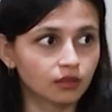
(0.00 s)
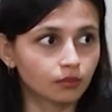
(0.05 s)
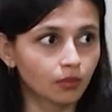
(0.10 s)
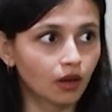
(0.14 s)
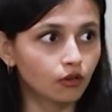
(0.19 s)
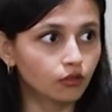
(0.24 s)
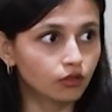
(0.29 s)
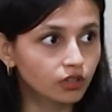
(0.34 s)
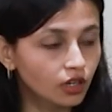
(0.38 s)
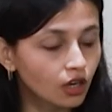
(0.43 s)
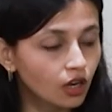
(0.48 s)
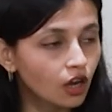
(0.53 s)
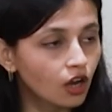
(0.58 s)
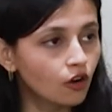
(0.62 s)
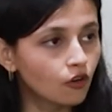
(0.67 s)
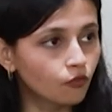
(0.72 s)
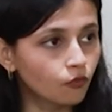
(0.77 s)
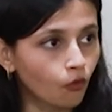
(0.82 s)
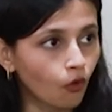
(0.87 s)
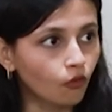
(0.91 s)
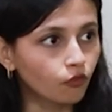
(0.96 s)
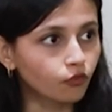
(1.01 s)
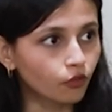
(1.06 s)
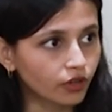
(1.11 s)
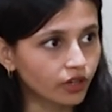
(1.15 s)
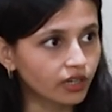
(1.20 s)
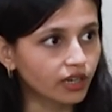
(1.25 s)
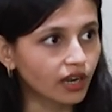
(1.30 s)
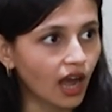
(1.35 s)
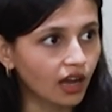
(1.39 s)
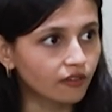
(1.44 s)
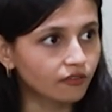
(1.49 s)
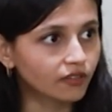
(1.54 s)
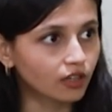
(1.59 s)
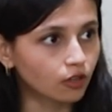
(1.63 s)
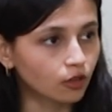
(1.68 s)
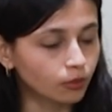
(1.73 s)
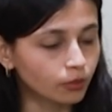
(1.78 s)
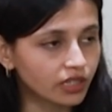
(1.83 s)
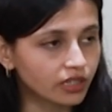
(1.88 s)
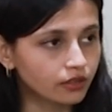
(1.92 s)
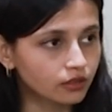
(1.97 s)
is about 4-4.5
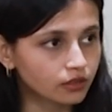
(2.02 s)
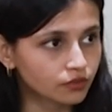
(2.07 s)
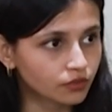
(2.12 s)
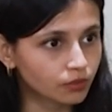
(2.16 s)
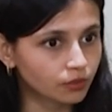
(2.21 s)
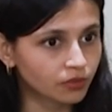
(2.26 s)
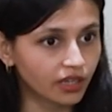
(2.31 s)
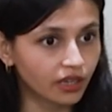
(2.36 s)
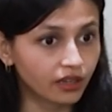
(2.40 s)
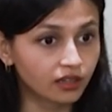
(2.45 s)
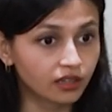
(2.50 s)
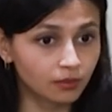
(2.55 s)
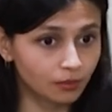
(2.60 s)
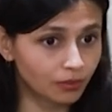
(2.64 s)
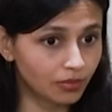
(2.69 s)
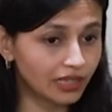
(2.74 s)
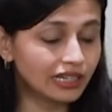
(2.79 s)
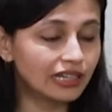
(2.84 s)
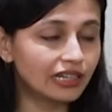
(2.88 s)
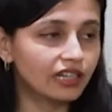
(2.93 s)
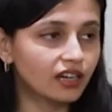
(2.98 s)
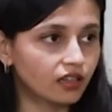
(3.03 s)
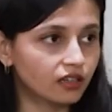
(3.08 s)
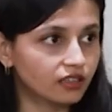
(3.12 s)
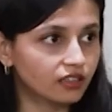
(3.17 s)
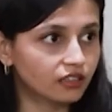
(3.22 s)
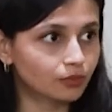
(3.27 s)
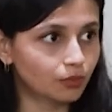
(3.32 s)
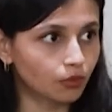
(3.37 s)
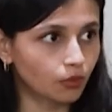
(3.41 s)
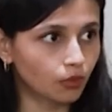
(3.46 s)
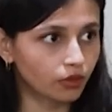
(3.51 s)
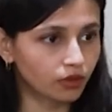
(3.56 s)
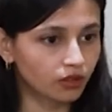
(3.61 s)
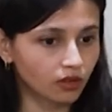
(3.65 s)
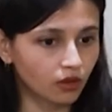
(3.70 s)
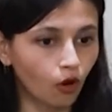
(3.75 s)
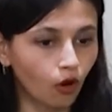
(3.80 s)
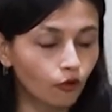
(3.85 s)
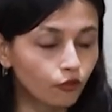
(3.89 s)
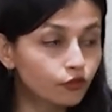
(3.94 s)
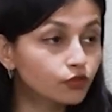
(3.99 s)
kilometers from there, completely unexplored,
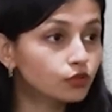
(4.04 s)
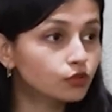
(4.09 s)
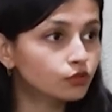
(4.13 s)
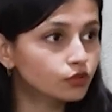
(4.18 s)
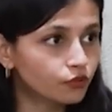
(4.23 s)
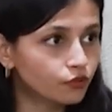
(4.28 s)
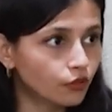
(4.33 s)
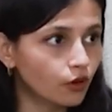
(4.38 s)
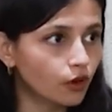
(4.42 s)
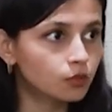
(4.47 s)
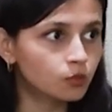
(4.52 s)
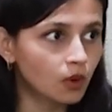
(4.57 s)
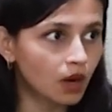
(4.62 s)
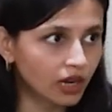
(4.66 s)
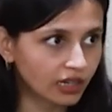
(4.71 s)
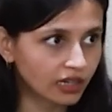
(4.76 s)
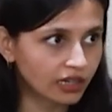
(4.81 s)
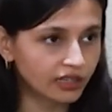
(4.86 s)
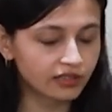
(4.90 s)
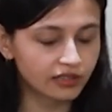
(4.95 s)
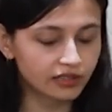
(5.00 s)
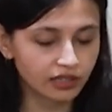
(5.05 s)
offshoot from Bagle